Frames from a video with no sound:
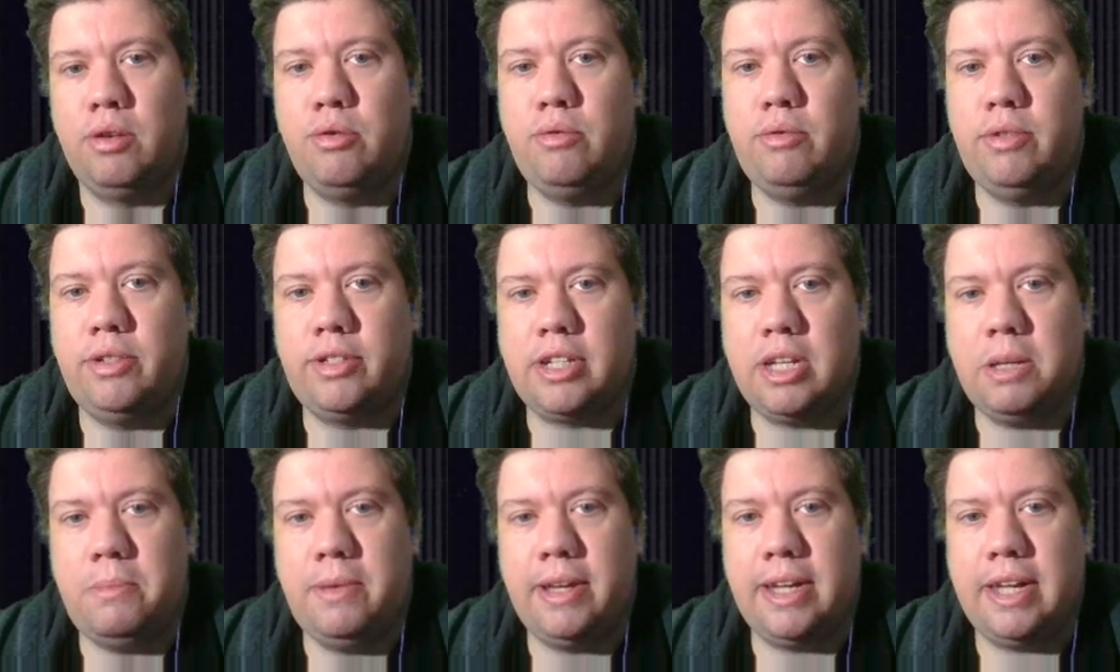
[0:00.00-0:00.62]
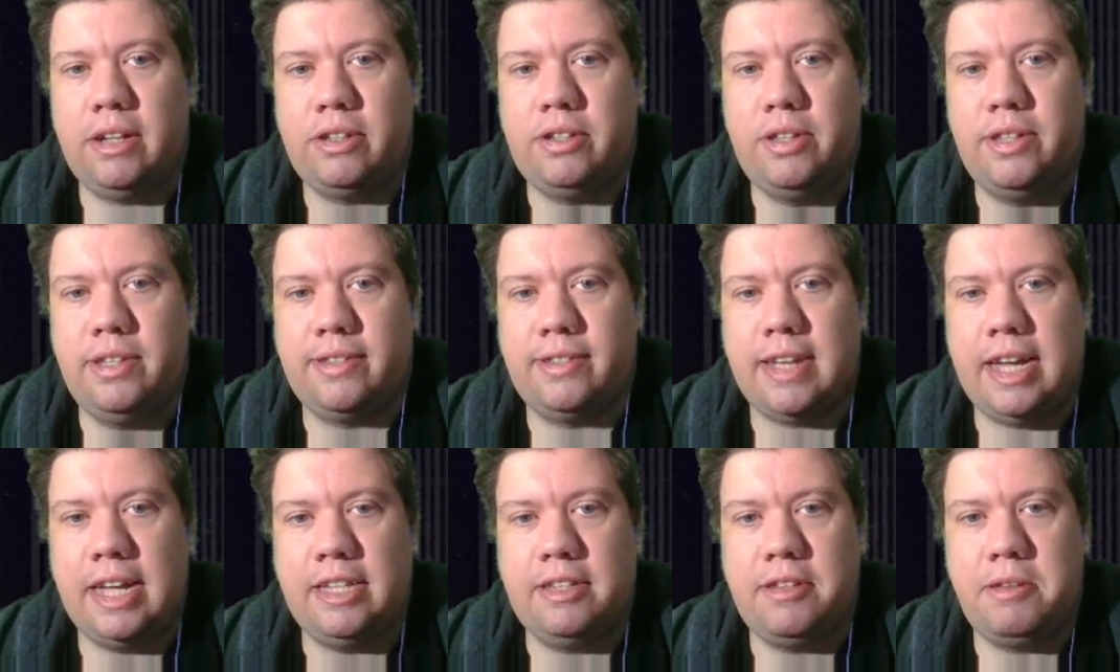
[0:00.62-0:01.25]
Who is coming out to
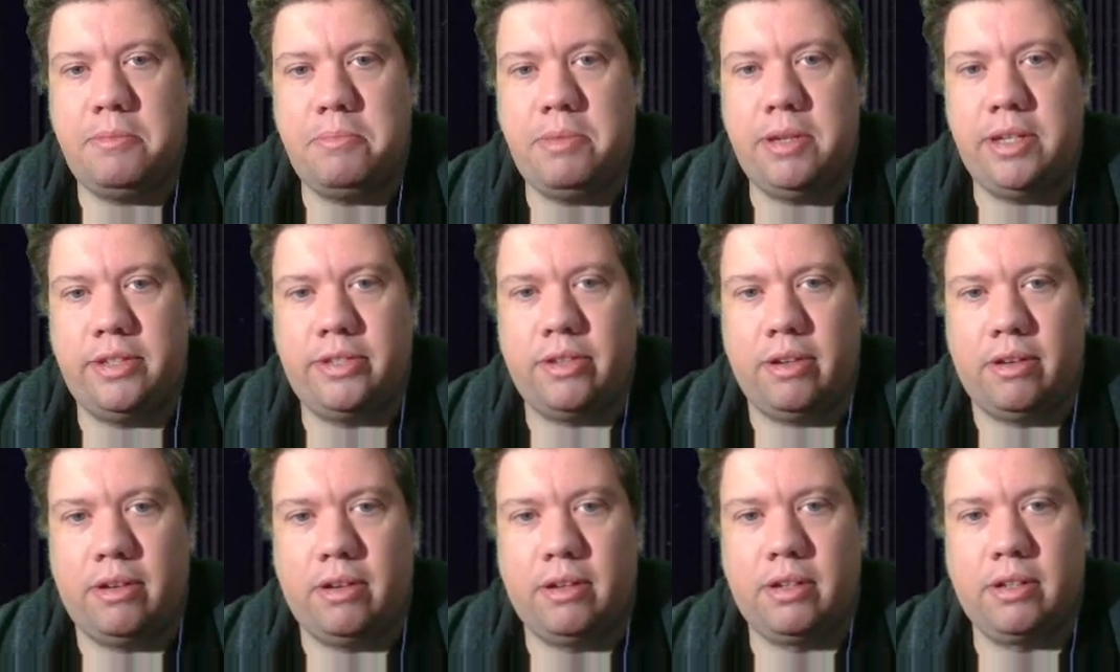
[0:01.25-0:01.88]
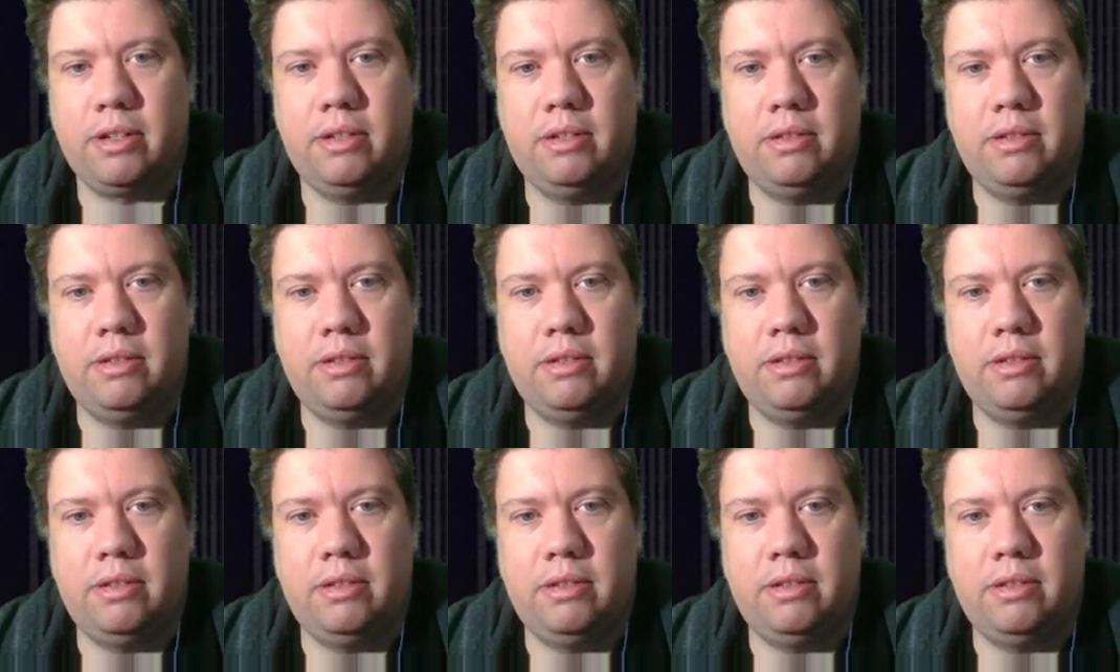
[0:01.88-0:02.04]
this ICP song?